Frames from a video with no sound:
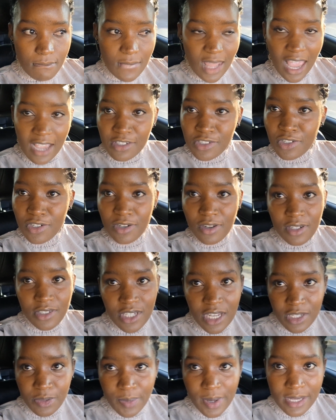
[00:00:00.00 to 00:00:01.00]
I should not
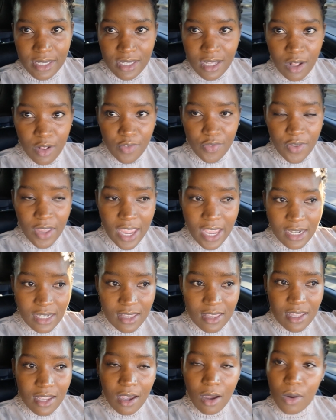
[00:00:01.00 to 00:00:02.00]
judge myself, and
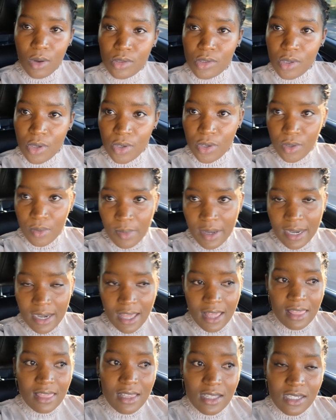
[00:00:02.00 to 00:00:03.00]
they are also human.
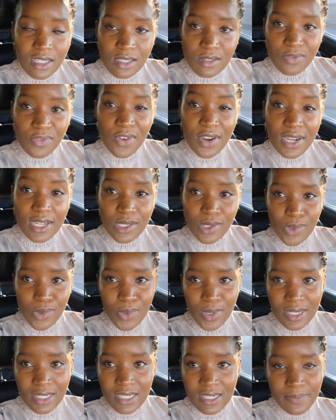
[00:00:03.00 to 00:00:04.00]
And she's very
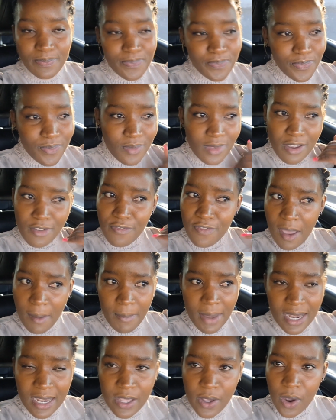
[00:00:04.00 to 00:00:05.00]
sweet,
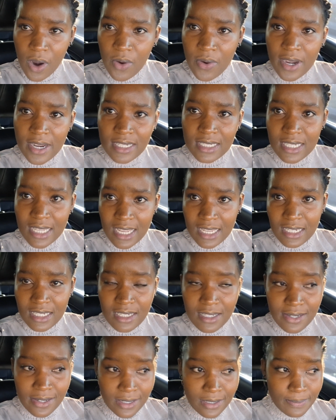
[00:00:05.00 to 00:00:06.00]
family
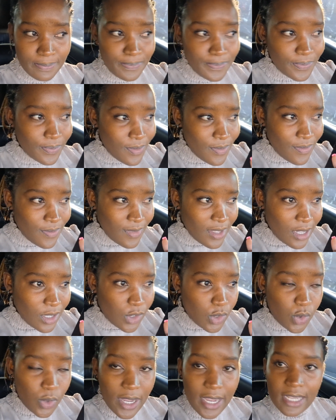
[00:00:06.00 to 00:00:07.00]
orientated,
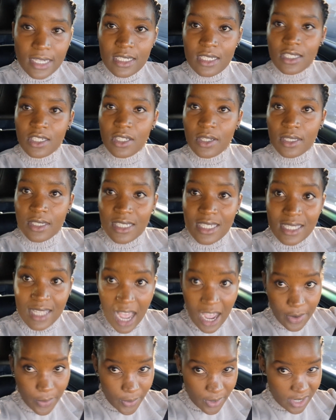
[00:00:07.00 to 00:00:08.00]
sweet. She's
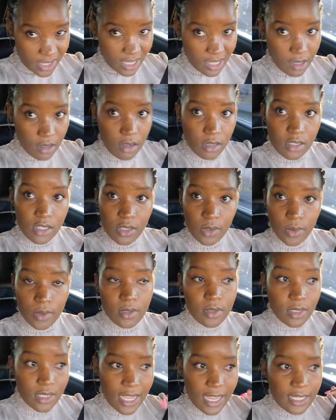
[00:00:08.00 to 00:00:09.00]
hardworking, because she will
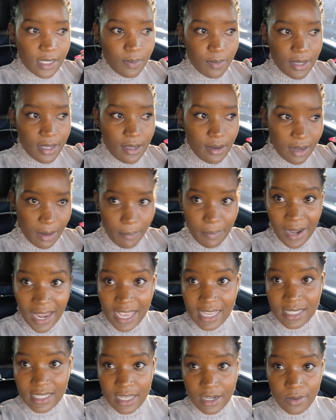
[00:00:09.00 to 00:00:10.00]
text me
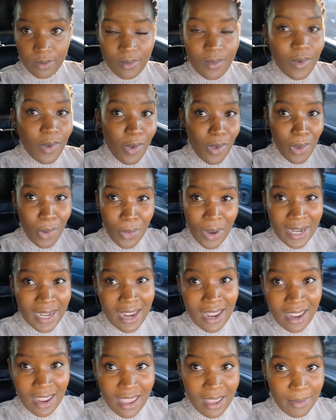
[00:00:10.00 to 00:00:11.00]
replies at 1
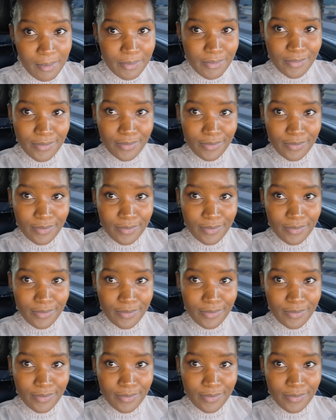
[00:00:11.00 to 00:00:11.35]
a.m.